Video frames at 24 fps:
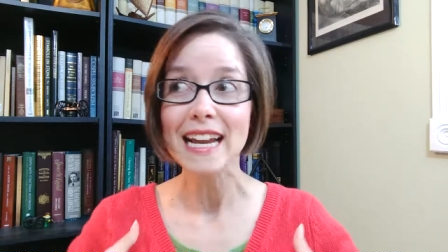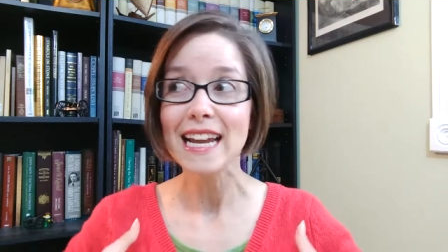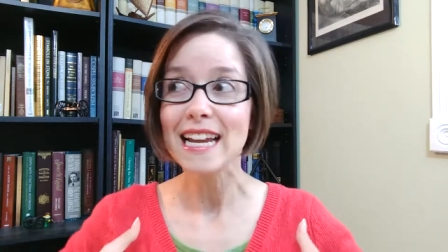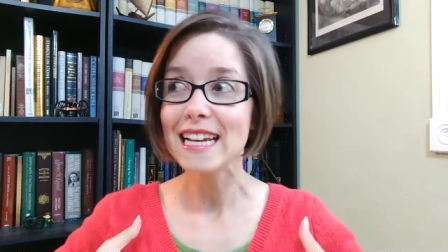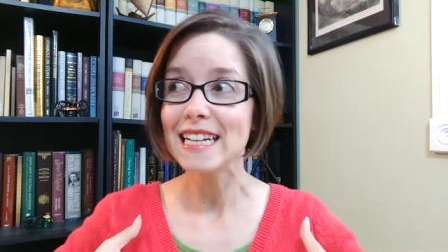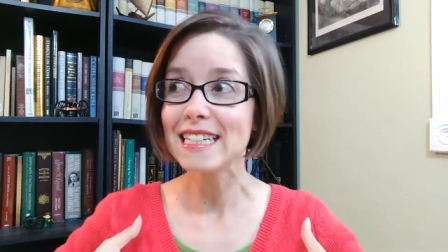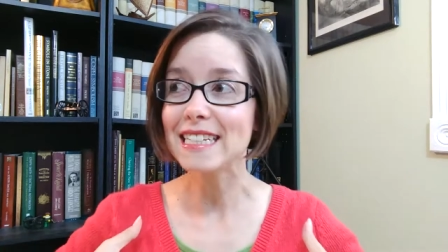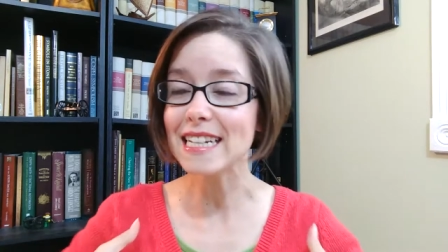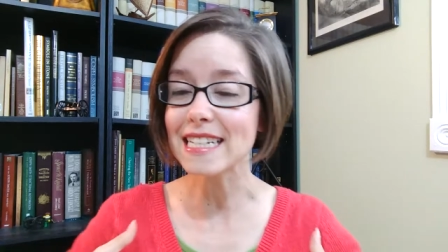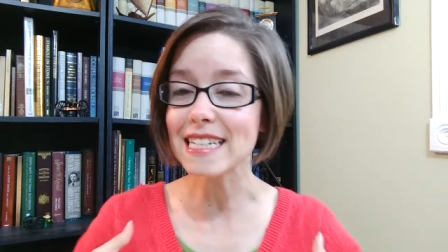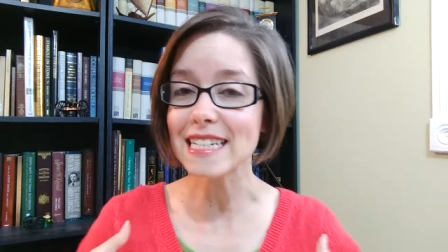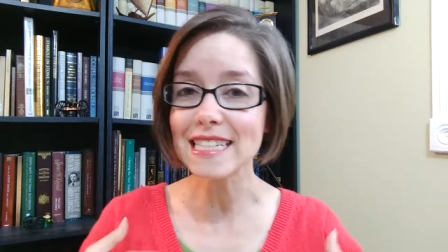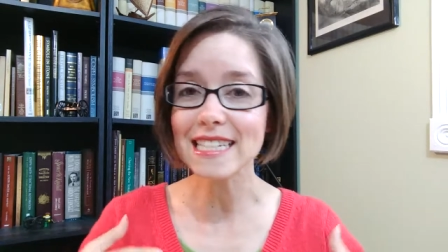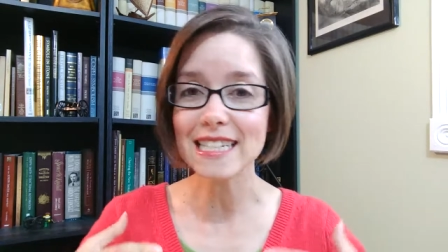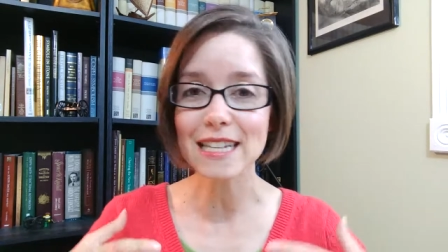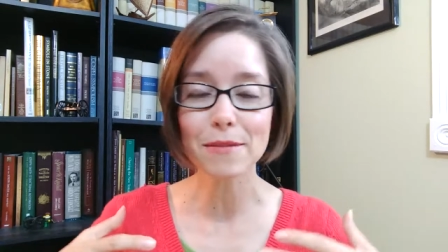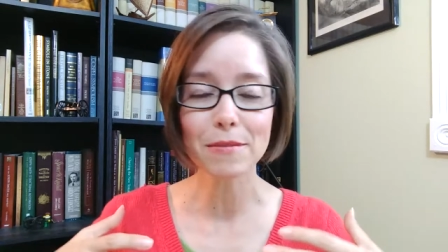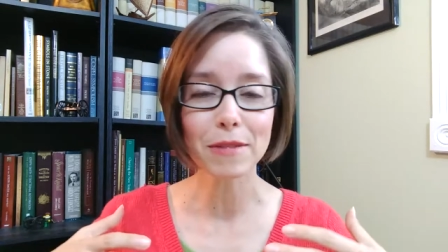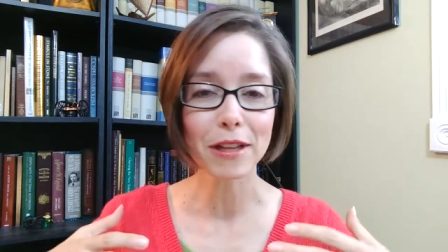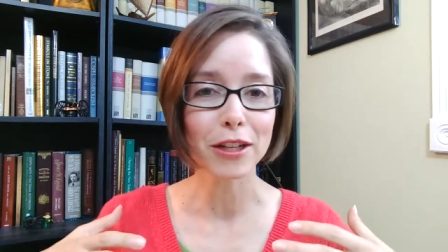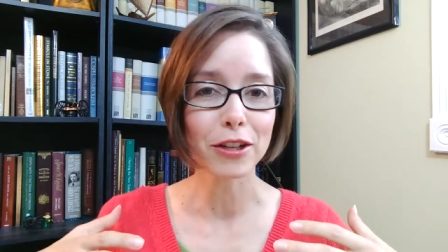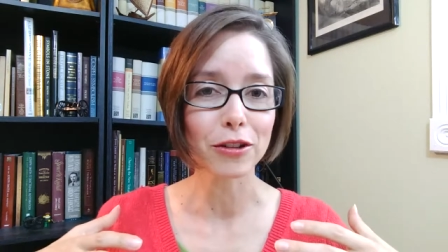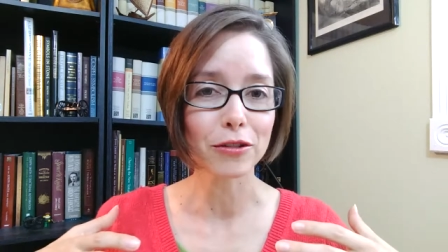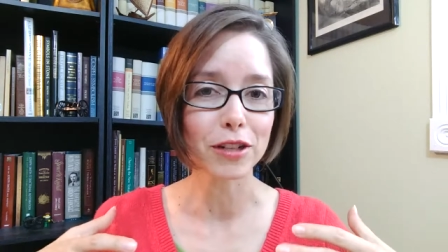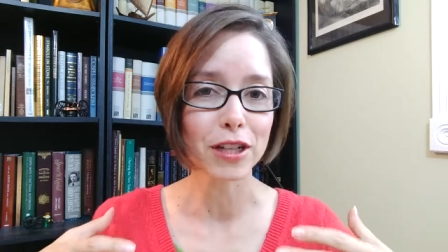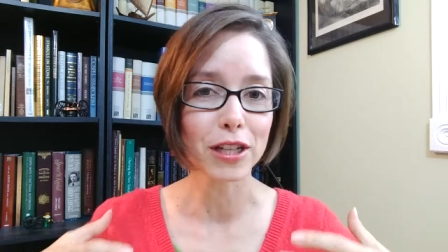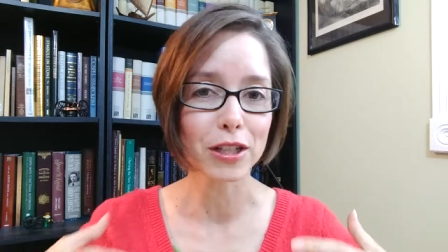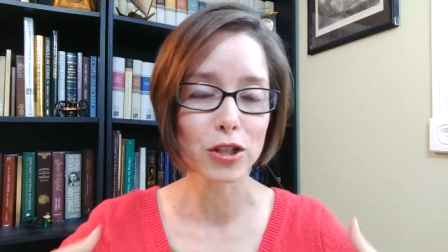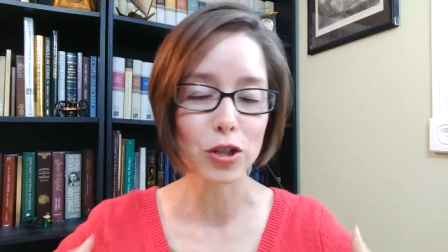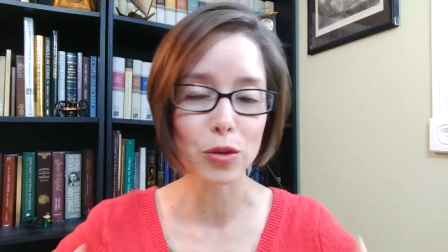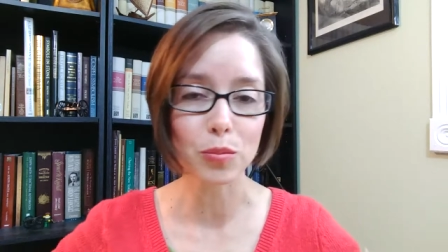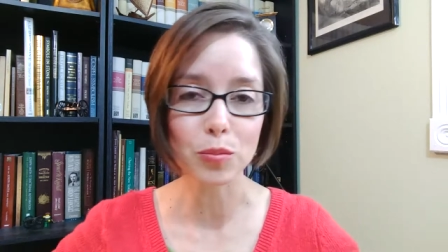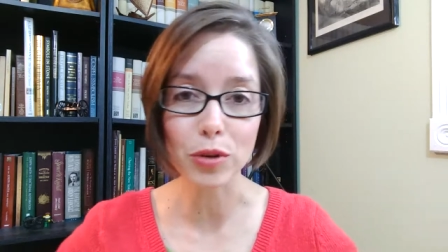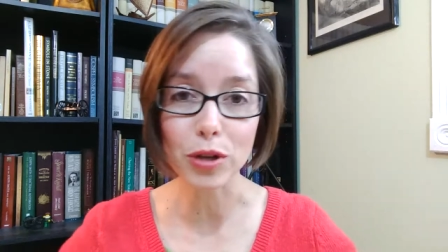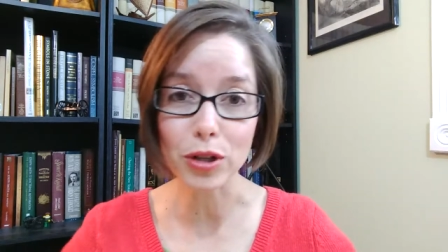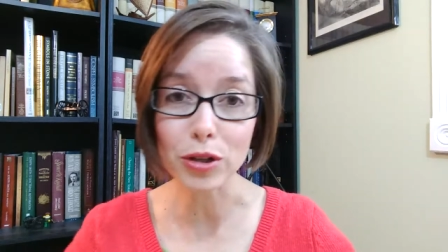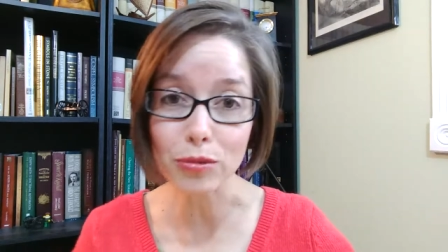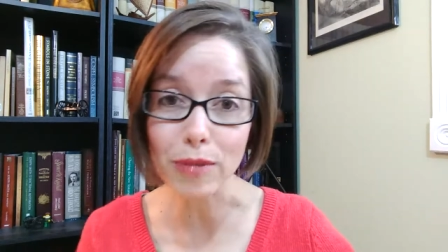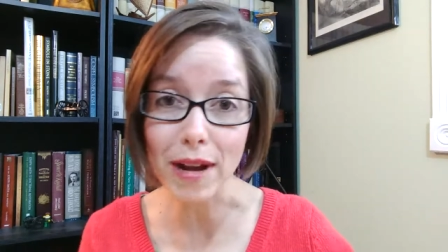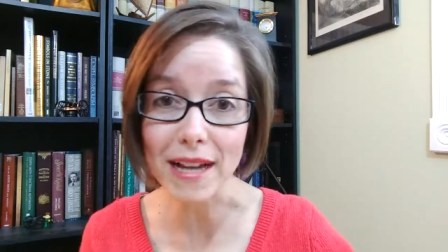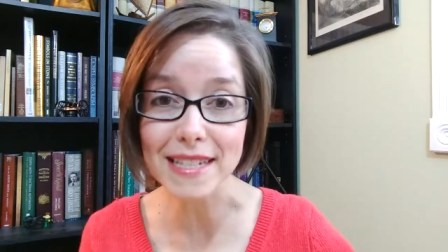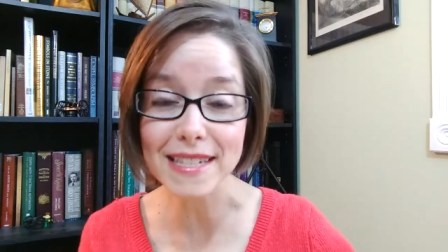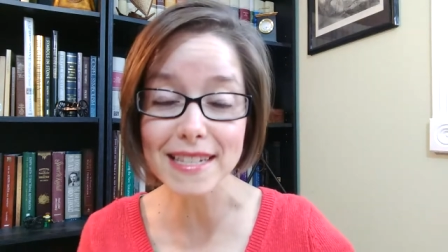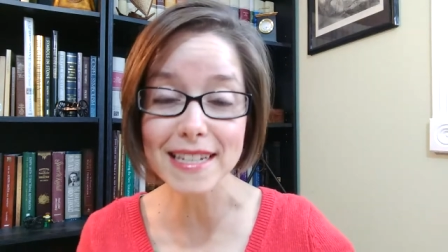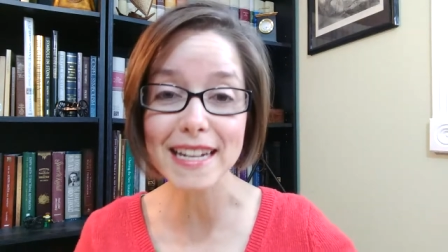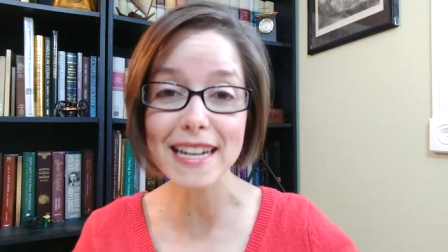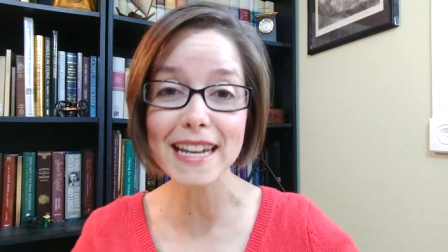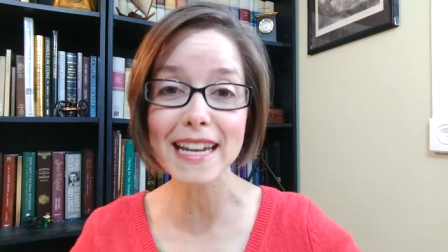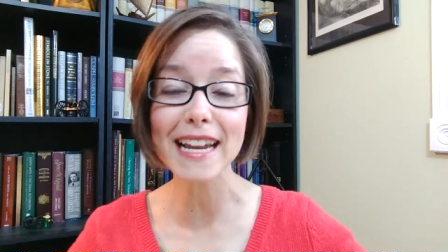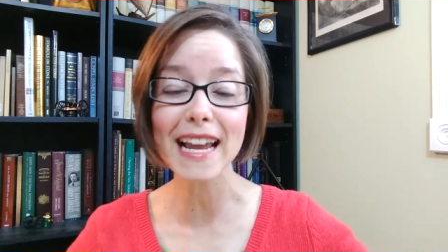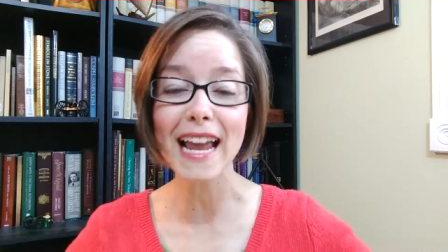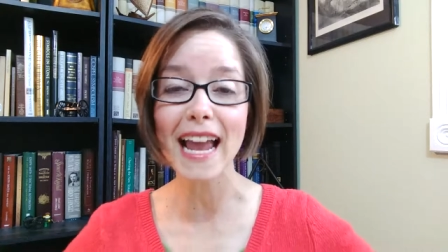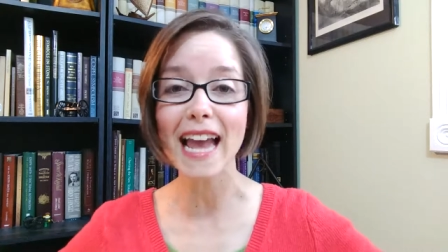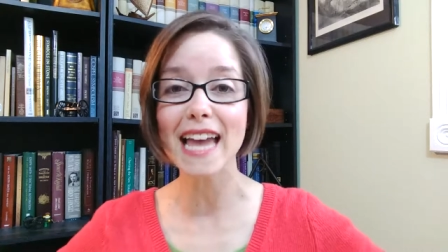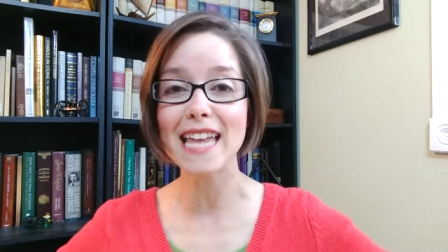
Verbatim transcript: it doesn't seem like your kids are progressing,